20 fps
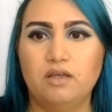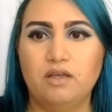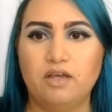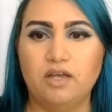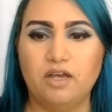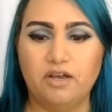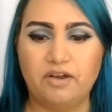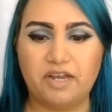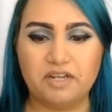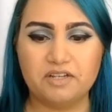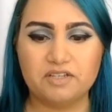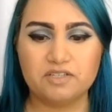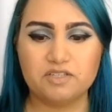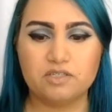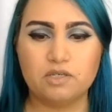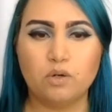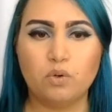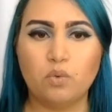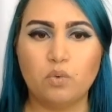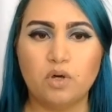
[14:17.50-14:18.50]
All right,
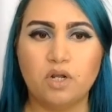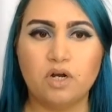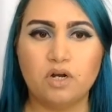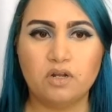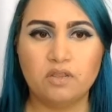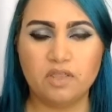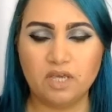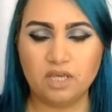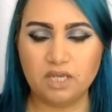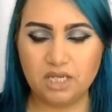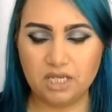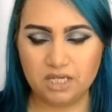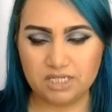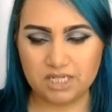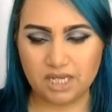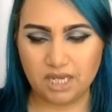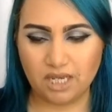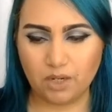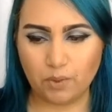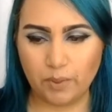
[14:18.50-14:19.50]
so what are the key
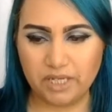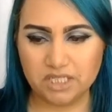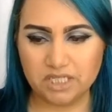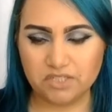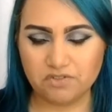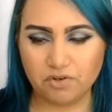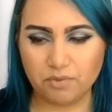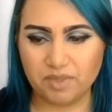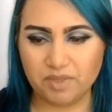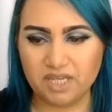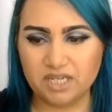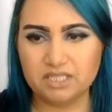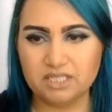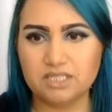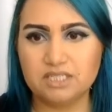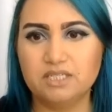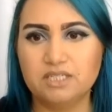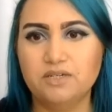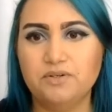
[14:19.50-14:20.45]
takeaways from this?